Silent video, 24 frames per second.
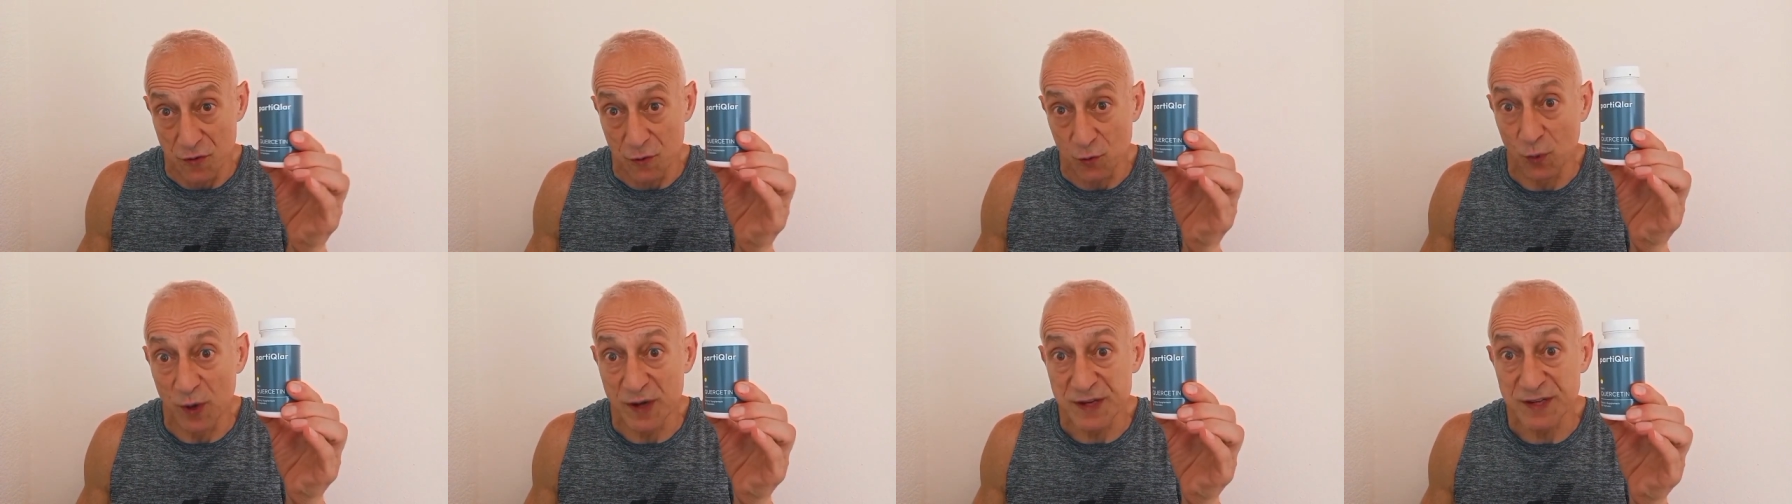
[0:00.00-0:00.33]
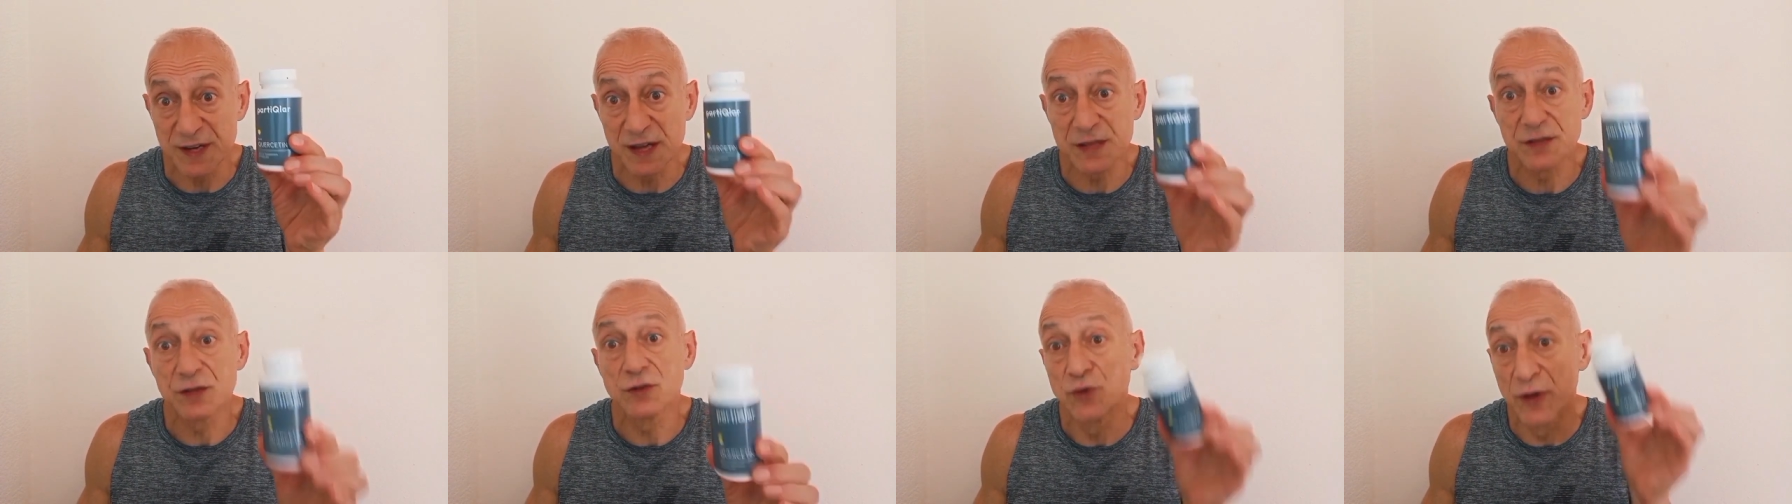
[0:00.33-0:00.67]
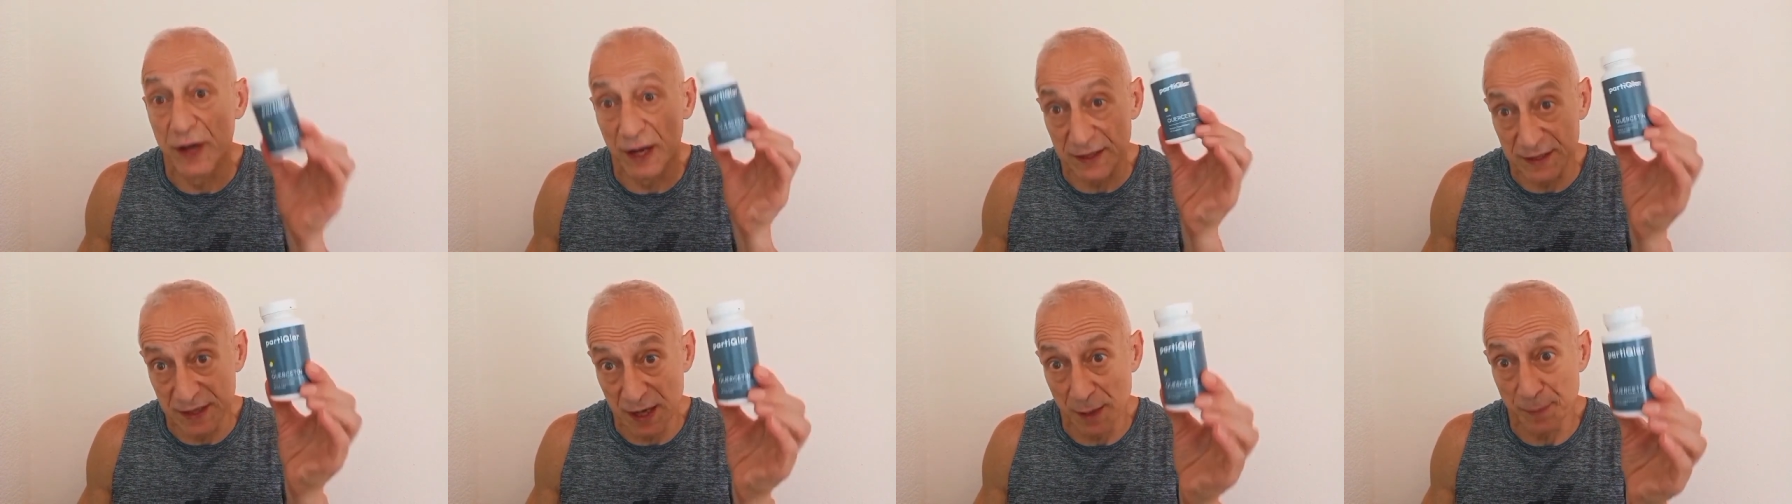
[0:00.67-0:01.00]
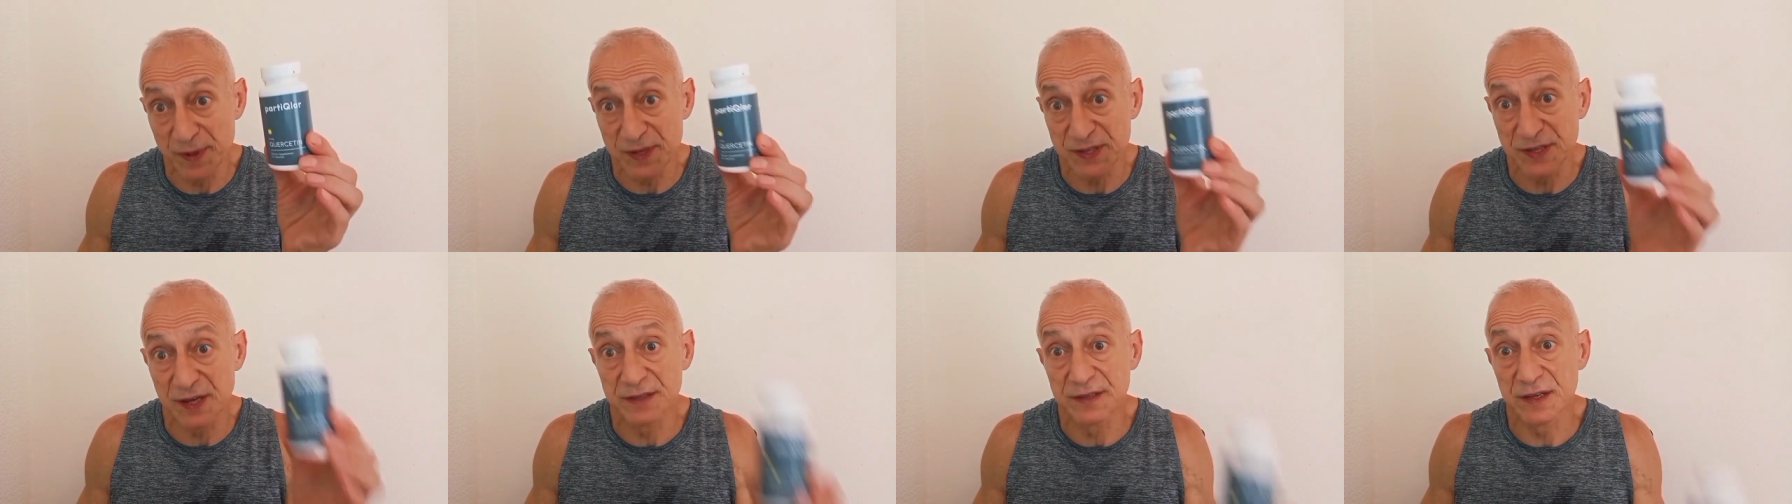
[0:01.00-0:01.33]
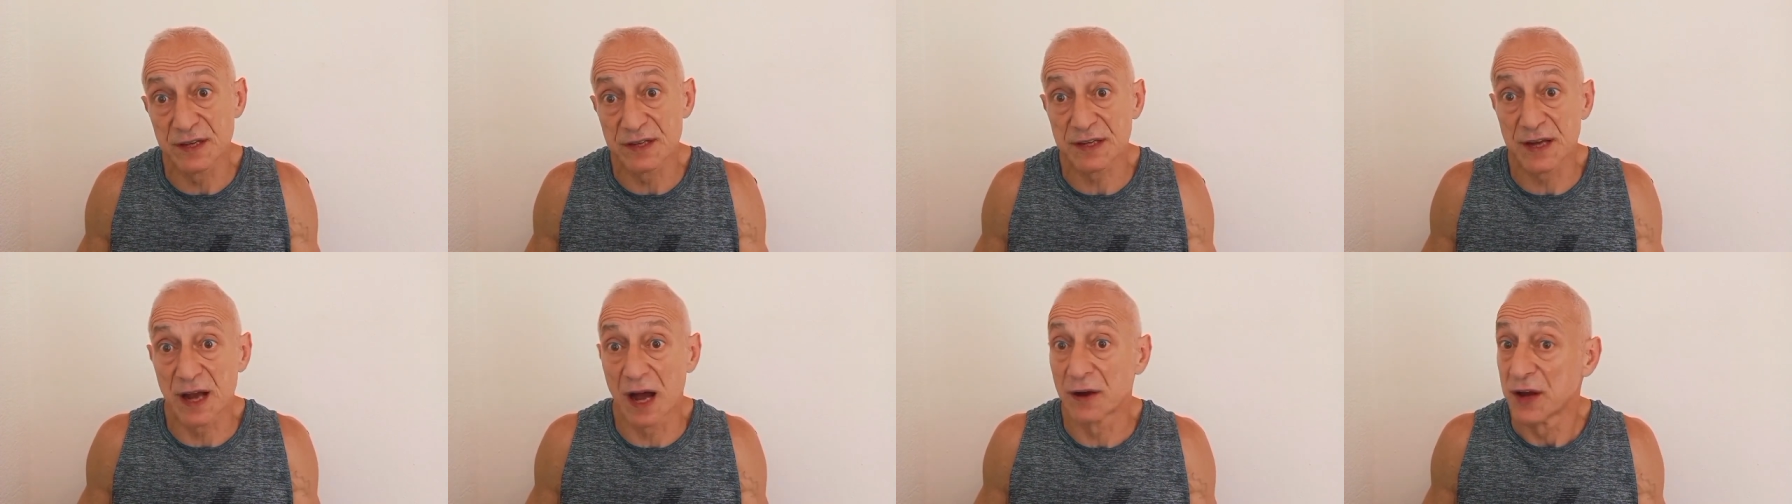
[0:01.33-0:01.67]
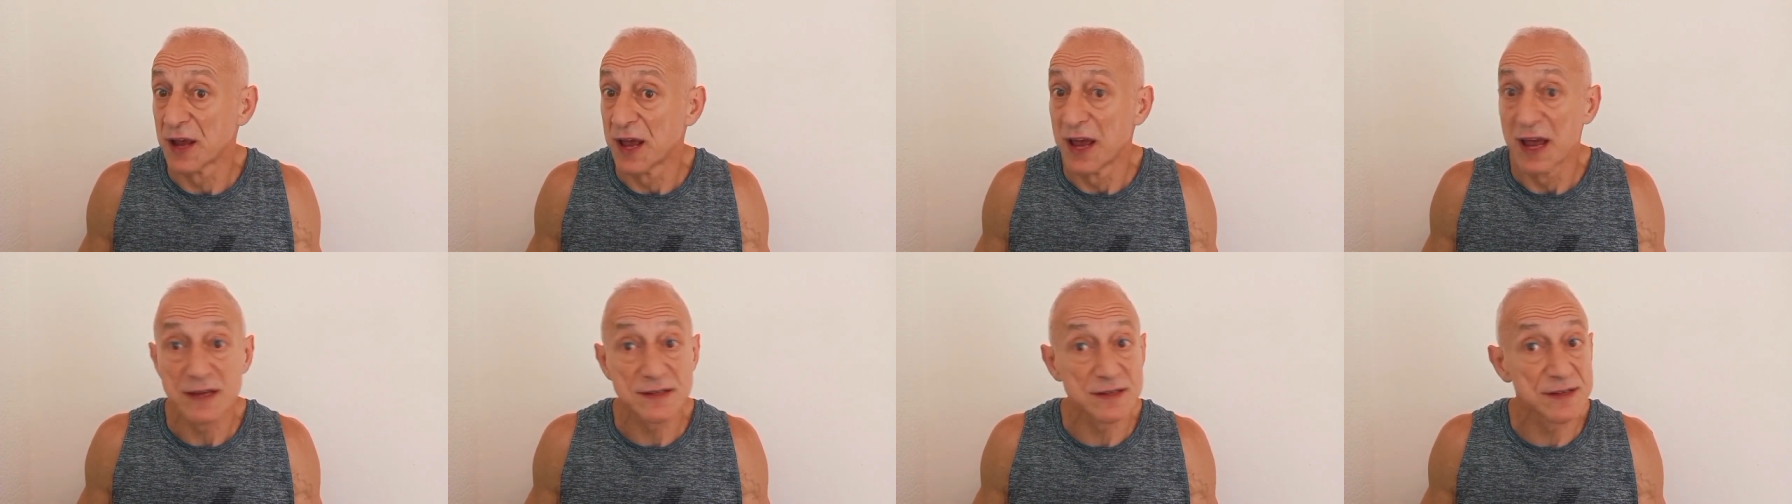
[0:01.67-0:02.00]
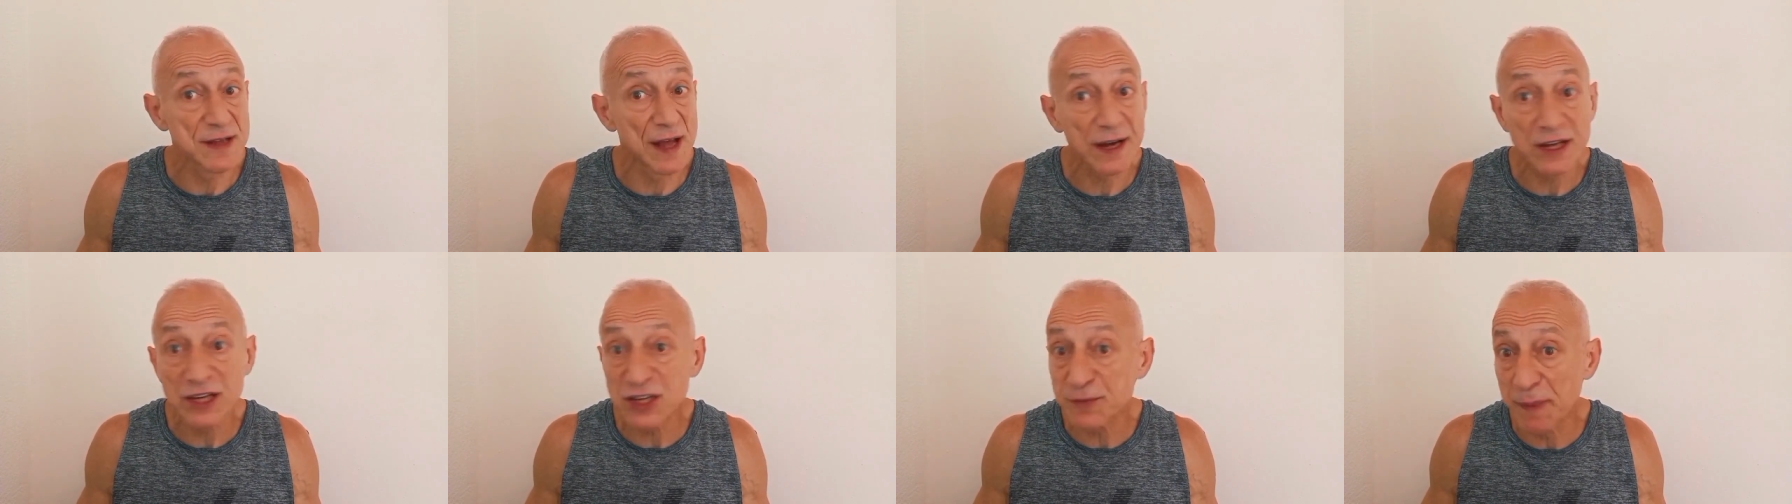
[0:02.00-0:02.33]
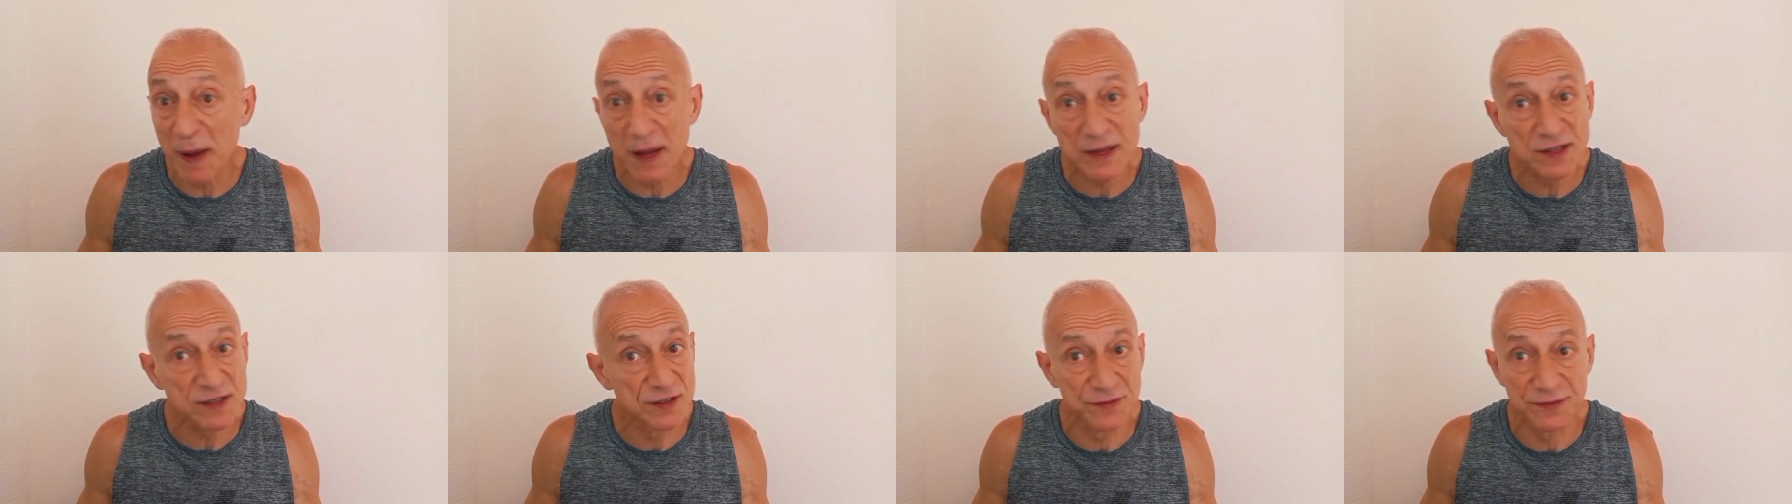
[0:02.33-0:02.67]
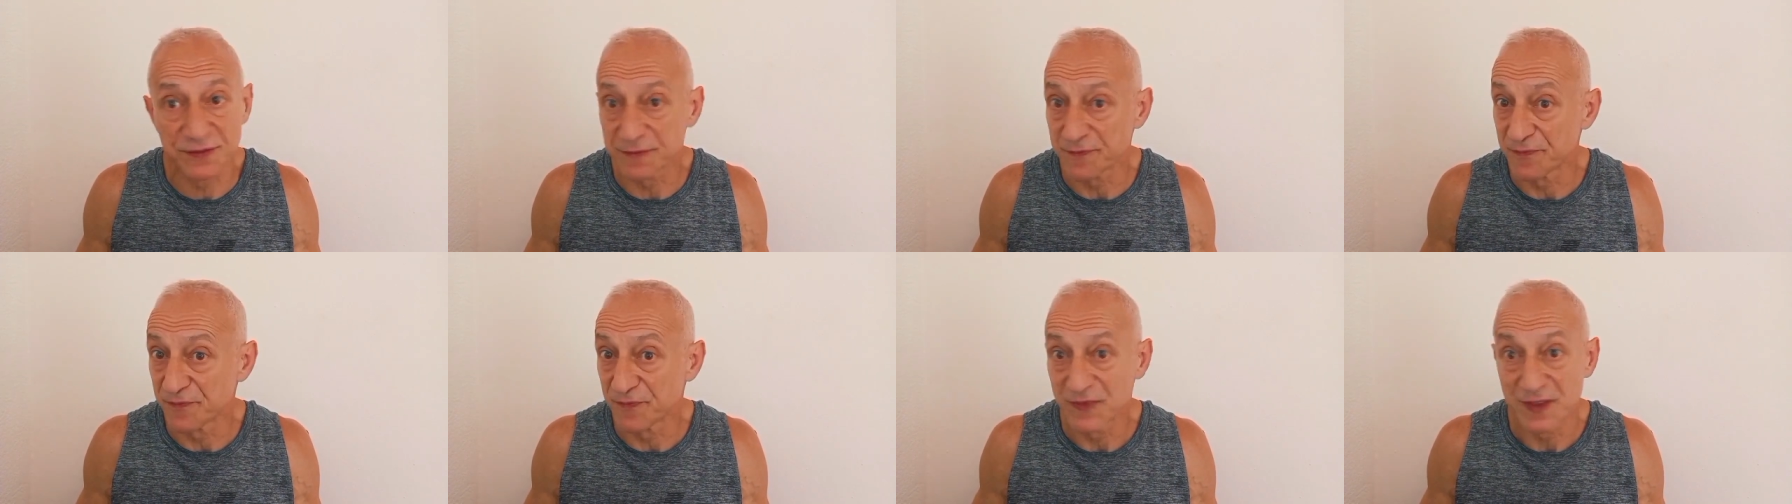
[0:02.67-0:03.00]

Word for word: quercetin. You get a 10% discount. It's not expensive.